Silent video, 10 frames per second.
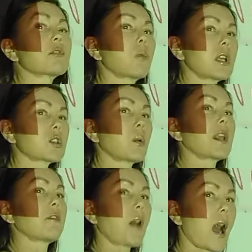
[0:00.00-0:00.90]
of
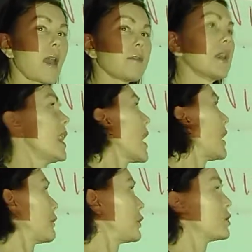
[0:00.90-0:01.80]
125, and
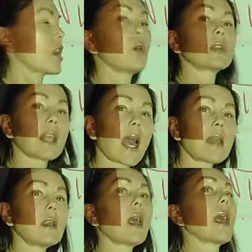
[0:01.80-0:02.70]
if you don't
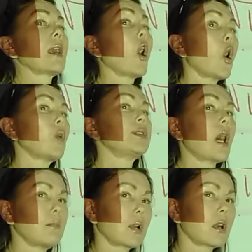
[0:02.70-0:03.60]
get a whole
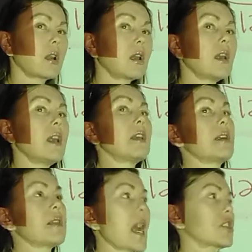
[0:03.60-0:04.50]
number,
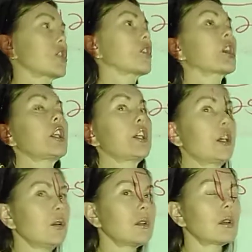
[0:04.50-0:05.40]
then that's your
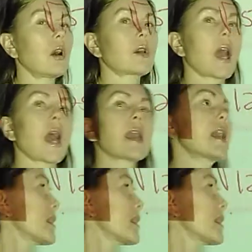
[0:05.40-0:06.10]
clue, okay,